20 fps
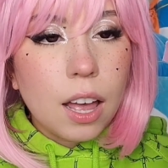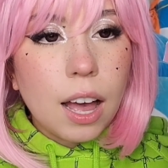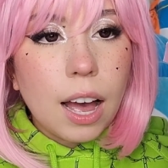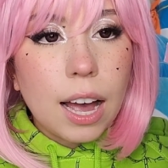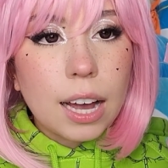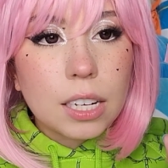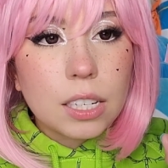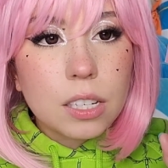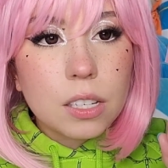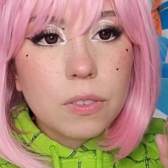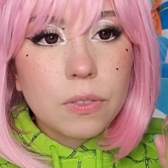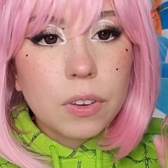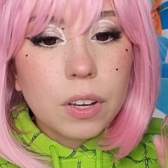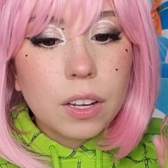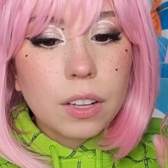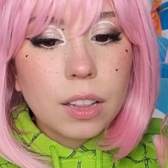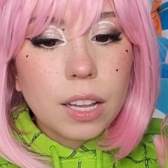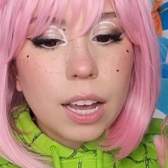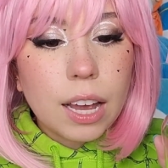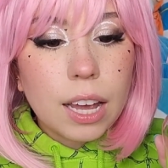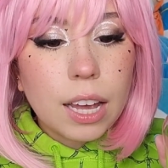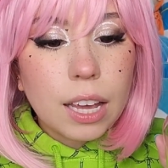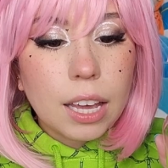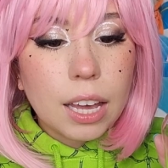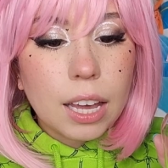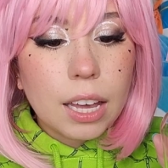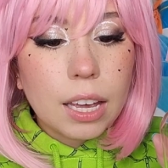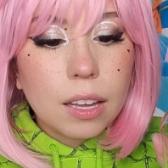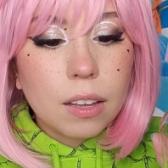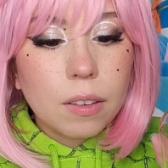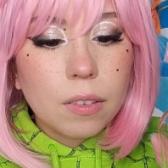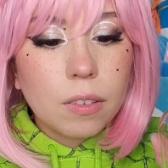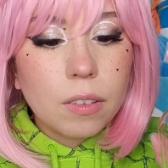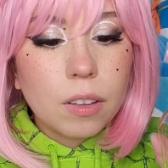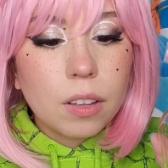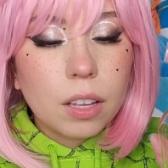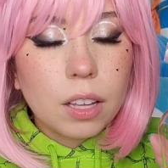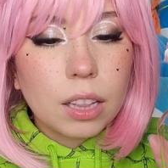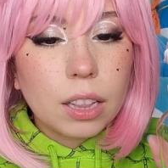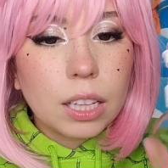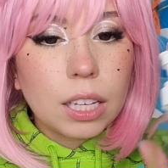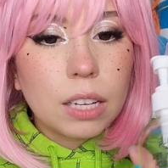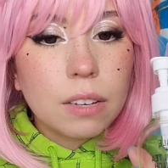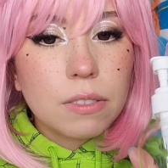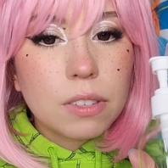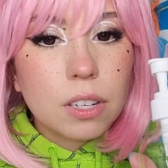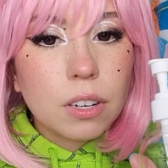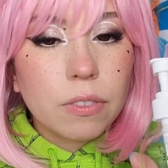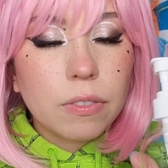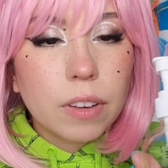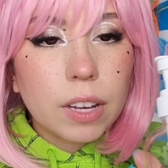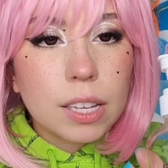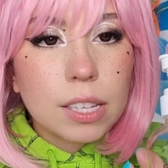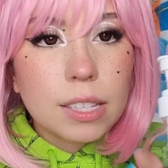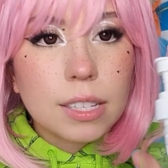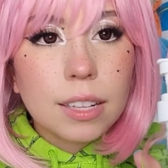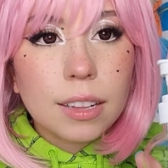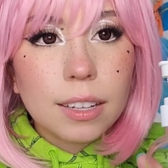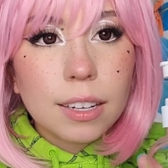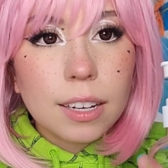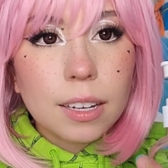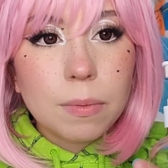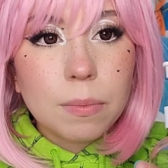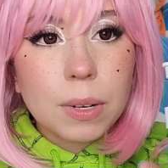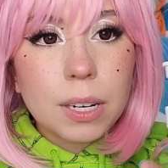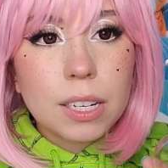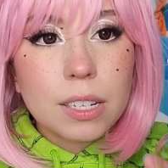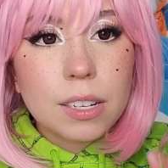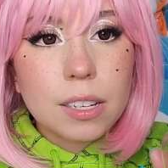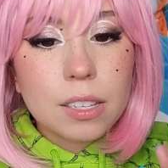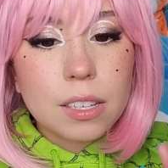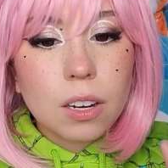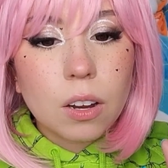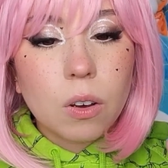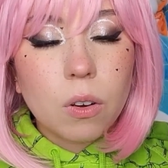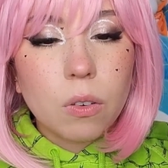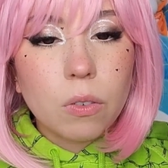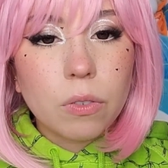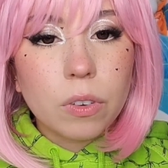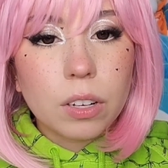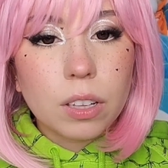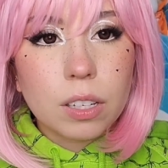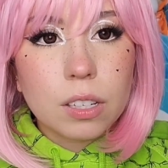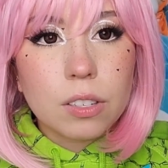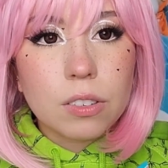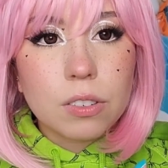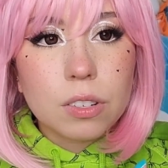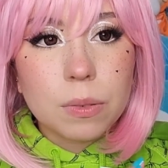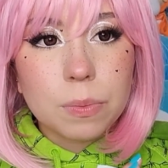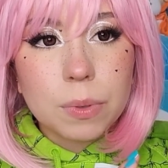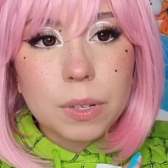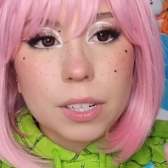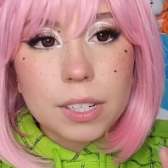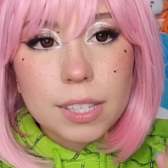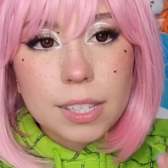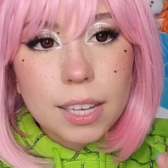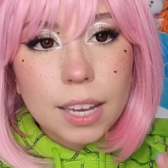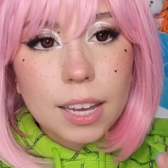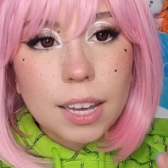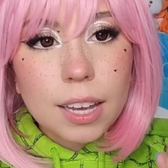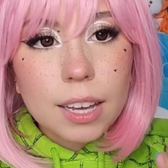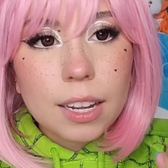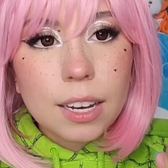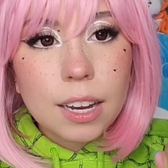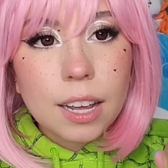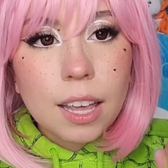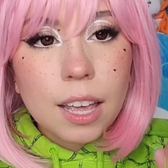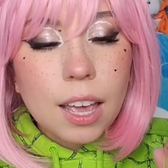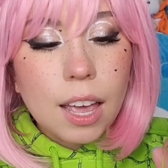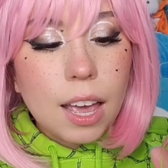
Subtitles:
I just feel like it leaves your face clean, but it doesn't overly strip your skin,